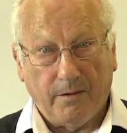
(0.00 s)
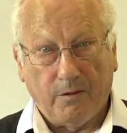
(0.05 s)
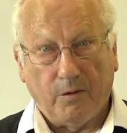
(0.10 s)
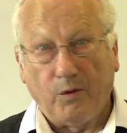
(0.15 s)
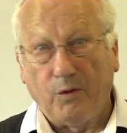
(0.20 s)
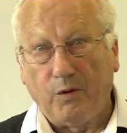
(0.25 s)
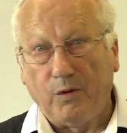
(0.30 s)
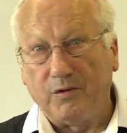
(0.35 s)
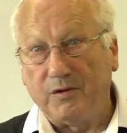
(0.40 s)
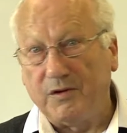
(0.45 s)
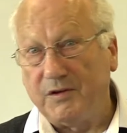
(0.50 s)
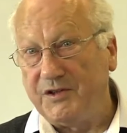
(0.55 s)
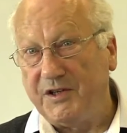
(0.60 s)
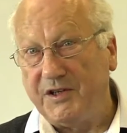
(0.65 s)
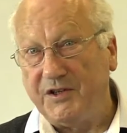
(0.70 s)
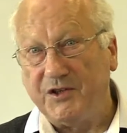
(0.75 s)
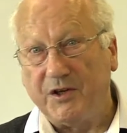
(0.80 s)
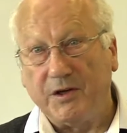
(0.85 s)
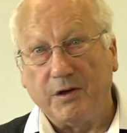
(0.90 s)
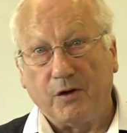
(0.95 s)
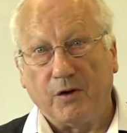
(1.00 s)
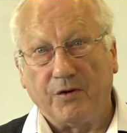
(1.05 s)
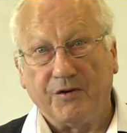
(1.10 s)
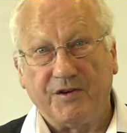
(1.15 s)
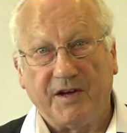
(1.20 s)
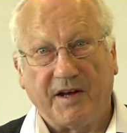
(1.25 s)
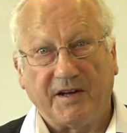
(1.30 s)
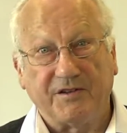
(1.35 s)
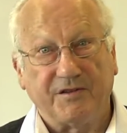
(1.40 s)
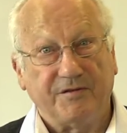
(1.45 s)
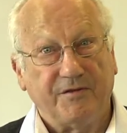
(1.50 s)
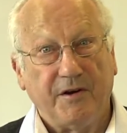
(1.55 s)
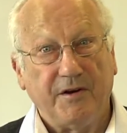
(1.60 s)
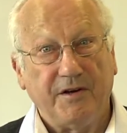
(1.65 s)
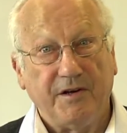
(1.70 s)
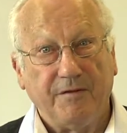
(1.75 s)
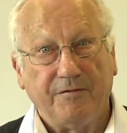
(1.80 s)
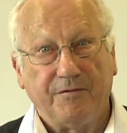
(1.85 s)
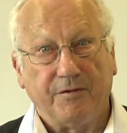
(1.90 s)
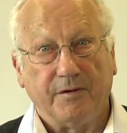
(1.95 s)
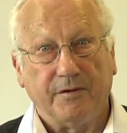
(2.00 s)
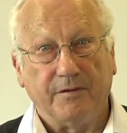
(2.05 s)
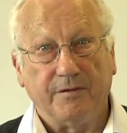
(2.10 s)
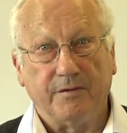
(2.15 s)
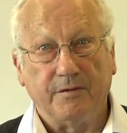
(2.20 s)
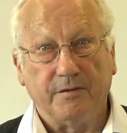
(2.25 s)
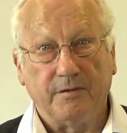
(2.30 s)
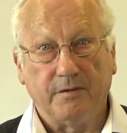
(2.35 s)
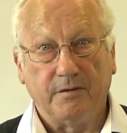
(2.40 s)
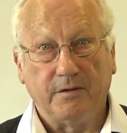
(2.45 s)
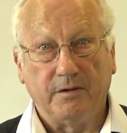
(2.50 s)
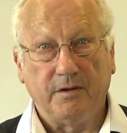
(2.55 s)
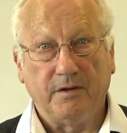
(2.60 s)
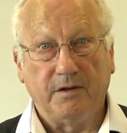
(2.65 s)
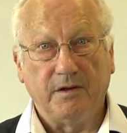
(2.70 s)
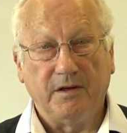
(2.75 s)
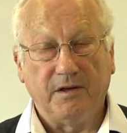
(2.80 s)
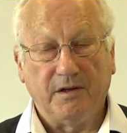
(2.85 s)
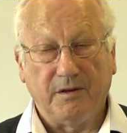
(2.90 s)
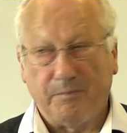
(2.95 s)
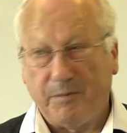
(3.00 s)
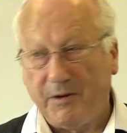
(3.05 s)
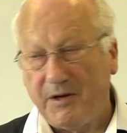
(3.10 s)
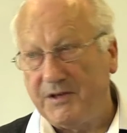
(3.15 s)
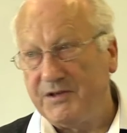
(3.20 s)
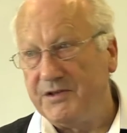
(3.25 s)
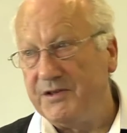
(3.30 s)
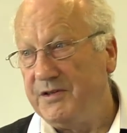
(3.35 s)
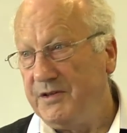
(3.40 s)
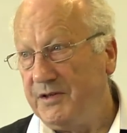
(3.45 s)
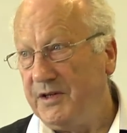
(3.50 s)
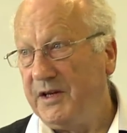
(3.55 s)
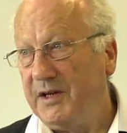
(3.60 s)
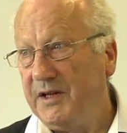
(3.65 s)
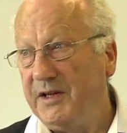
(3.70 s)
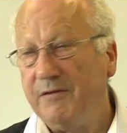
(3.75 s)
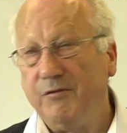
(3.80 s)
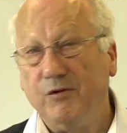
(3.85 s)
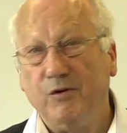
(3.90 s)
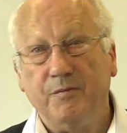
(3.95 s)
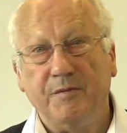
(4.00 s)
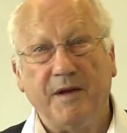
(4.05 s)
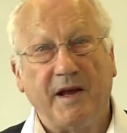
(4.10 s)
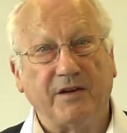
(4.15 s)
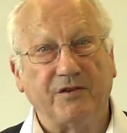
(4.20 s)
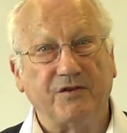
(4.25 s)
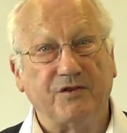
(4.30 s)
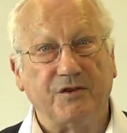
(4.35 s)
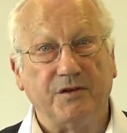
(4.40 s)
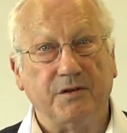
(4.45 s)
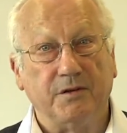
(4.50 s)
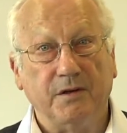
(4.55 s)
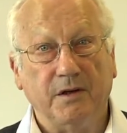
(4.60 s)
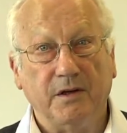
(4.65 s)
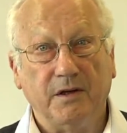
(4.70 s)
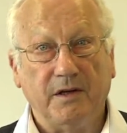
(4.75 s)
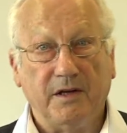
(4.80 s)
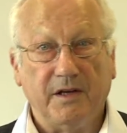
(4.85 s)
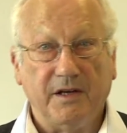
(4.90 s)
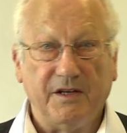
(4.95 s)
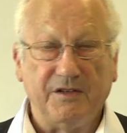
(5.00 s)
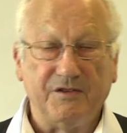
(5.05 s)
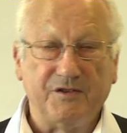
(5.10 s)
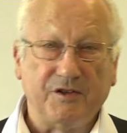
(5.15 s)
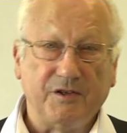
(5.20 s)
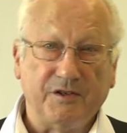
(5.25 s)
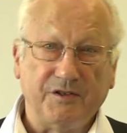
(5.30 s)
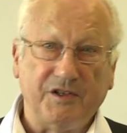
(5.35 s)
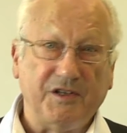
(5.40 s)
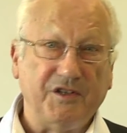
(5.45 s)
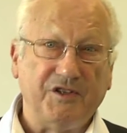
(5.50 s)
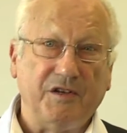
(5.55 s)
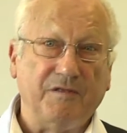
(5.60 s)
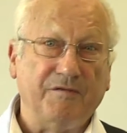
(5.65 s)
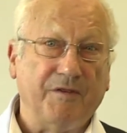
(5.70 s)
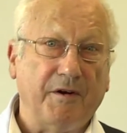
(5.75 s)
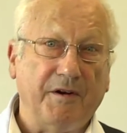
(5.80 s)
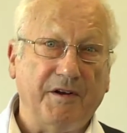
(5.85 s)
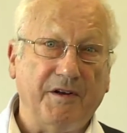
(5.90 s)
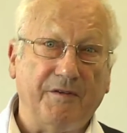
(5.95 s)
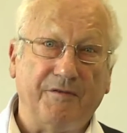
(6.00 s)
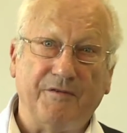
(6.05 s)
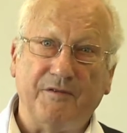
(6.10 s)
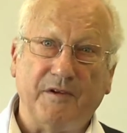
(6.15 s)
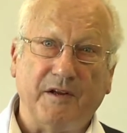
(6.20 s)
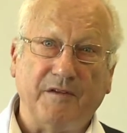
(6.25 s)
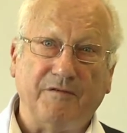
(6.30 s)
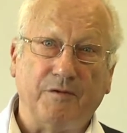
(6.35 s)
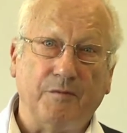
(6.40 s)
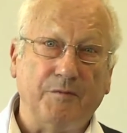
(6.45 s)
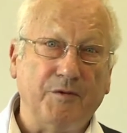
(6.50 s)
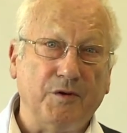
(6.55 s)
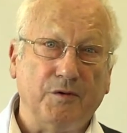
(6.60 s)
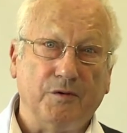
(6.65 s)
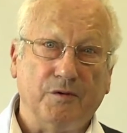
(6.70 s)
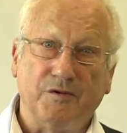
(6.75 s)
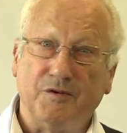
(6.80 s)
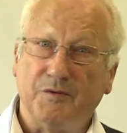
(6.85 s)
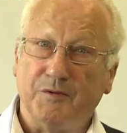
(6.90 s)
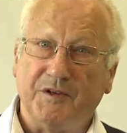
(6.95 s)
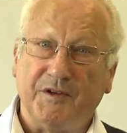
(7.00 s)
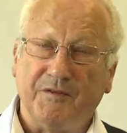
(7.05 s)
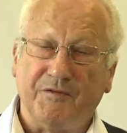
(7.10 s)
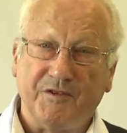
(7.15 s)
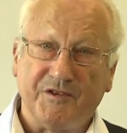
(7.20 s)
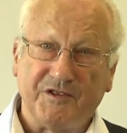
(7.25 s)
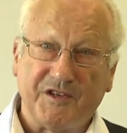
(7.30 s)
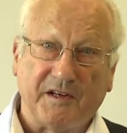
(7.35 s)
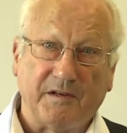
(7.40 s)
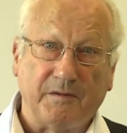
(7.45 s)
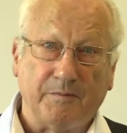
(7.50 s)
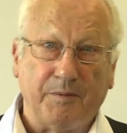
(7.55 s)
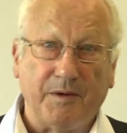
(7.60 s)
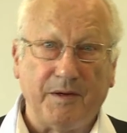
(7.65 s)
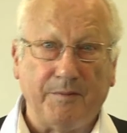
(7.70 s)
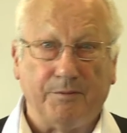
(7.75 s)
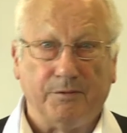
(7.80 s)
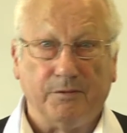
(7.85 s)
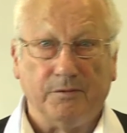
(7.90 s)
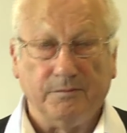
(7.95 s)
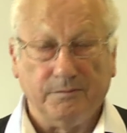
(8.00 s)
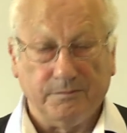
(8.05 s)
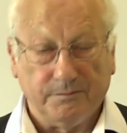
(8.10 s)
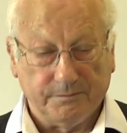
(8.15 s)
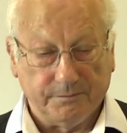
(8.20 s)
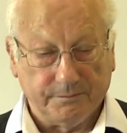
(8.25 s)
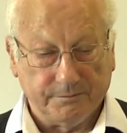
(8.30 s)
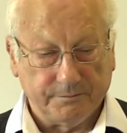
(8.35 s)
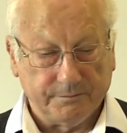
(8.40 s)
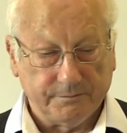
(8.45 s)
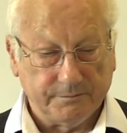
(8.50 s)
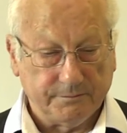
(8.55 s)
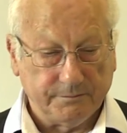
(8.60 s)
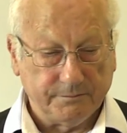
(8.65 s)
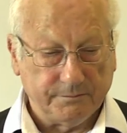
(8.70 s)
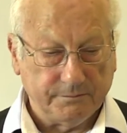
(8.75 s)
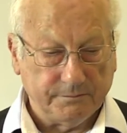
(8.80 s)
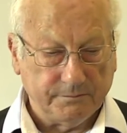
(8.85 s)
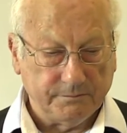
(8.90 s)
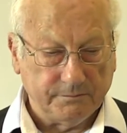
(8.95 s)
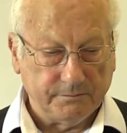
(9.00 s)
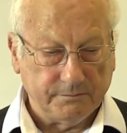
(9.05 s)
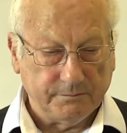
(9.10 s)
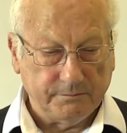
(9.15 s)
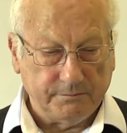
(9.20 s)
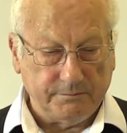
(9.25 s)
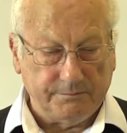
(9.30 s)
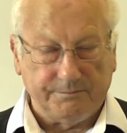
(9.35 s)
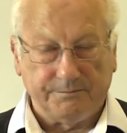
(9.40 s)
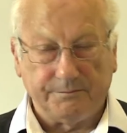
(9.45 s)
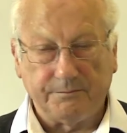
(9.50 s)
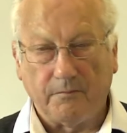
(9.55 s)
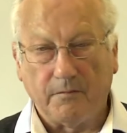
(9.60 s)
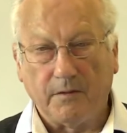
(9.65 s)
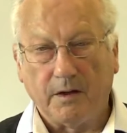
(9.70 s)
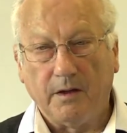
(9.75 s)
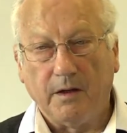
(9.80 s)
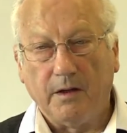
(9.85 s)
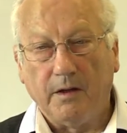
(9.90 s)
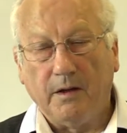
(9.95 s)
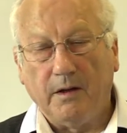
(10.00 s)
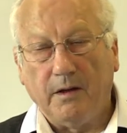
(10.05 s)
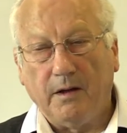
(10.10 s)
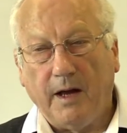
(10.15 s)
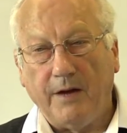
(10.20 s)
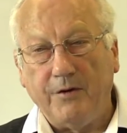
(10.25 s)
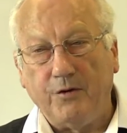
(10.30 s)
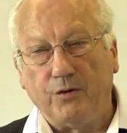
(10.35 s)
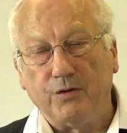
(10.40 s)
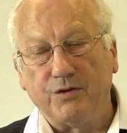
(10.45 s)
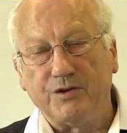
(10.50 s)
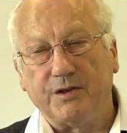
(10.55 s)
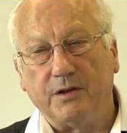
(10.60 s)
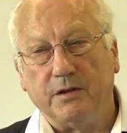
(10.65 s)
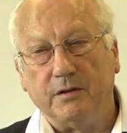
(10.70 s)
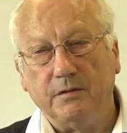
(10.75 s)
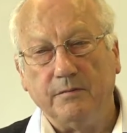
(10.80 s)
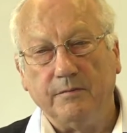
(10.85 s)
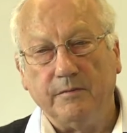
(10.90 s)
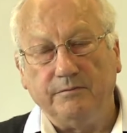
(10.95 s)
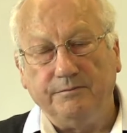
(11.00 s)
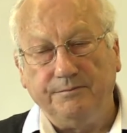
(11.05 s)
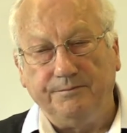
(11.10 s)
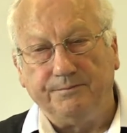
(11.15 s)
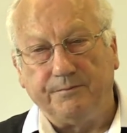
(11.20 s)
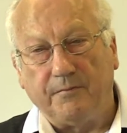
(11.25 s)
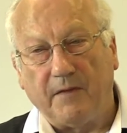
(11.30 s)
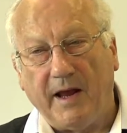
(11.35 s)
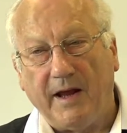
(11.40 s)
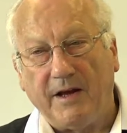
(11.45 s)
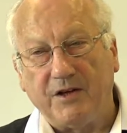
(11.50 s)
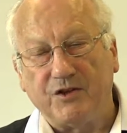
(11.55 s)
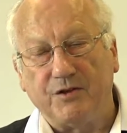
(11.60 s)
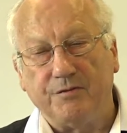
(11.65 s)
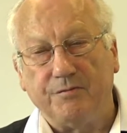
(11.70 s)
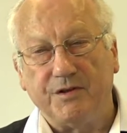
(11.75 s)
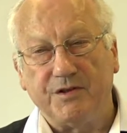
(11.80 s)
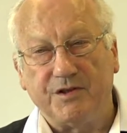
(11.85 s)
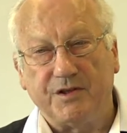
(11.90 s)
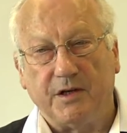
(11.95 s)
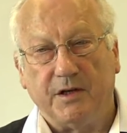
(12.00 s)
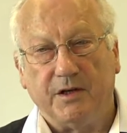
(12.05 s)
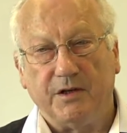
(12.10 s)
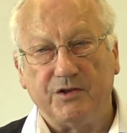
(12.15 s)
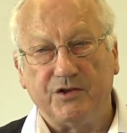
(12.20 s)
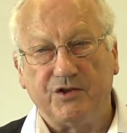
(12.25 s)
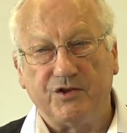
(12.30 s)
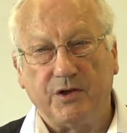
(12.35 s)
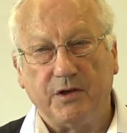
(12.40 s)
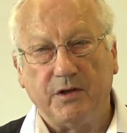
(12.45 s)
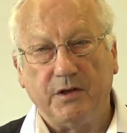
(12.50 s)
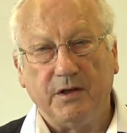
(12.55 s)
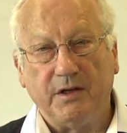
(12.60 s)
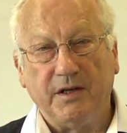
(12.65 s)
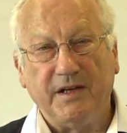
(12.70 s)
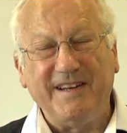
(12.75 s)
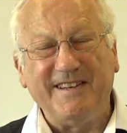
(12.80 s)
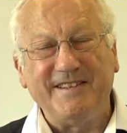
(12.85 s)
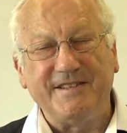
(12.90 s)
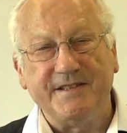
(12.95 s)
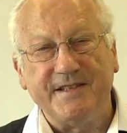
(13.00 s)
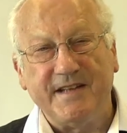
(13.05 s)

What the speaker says: all teaching contexts are very different. The person in the room next to you is teaching very differently from you, to a different set of people. And also, action research is